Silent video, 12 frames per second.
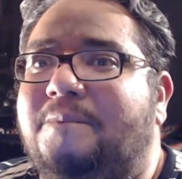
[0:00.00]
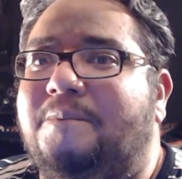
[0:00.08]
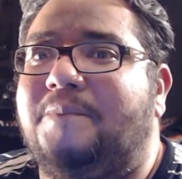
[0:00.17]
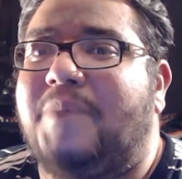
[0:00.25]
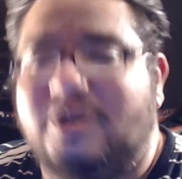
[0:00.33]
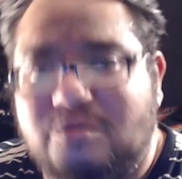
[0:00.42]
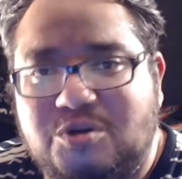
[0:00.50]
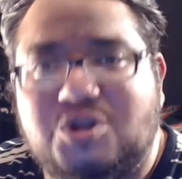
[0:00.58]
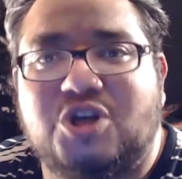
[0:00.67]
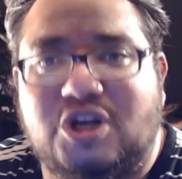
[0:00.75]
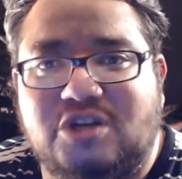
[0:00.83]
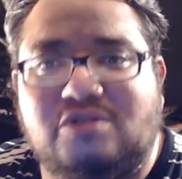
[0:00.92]
But you
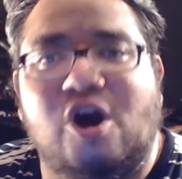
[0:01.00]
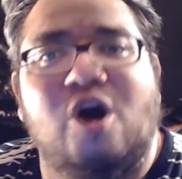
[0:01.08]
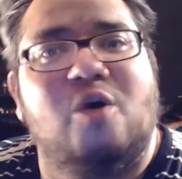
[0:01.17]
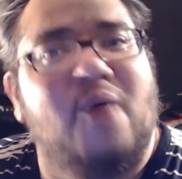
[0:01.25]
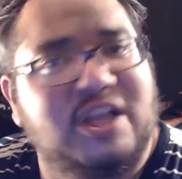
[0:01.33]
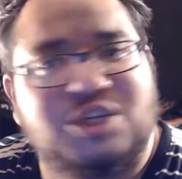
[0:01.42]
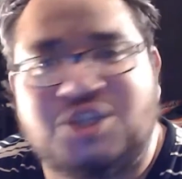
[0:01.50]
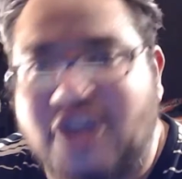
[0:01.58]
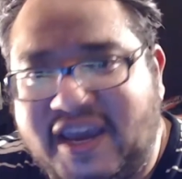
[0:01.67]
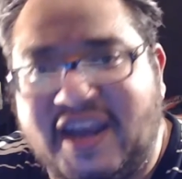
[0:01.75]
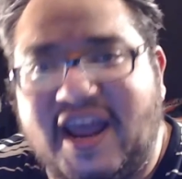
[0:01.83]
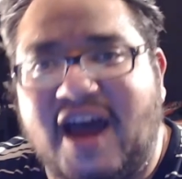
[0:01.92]
should go and
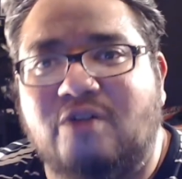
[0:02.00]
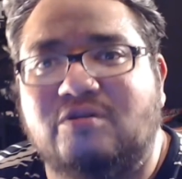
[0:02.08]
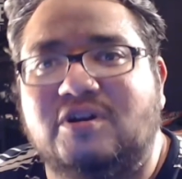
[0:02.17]
check it out.